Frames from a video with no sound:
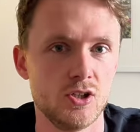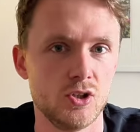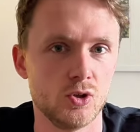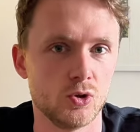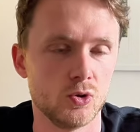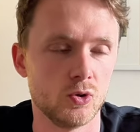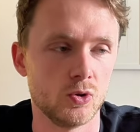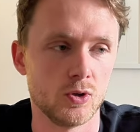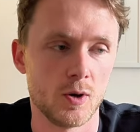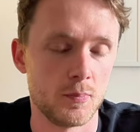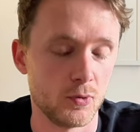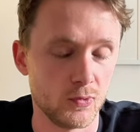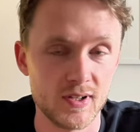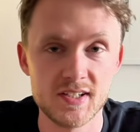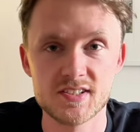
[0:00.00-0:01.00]
you're a
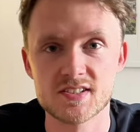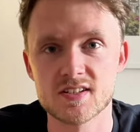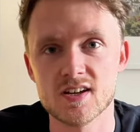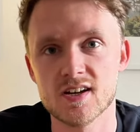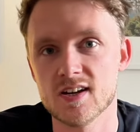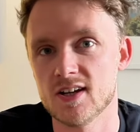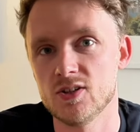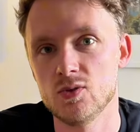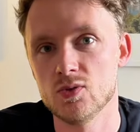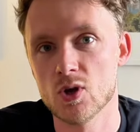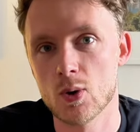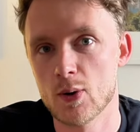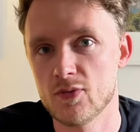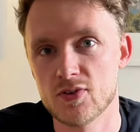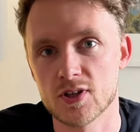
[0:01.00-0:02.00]
barista and you
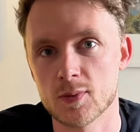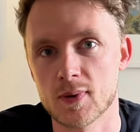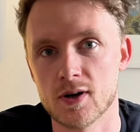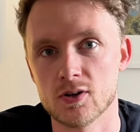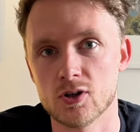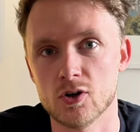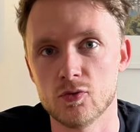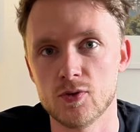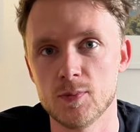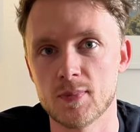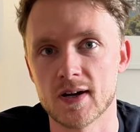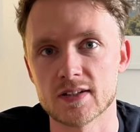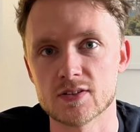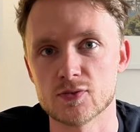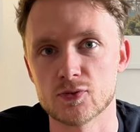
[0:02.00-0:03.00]
know everything about coffee
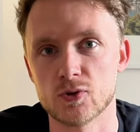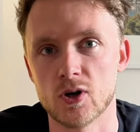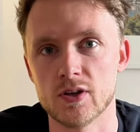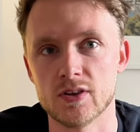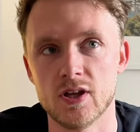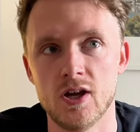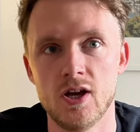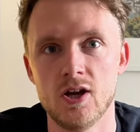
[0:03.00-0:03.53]
back to front,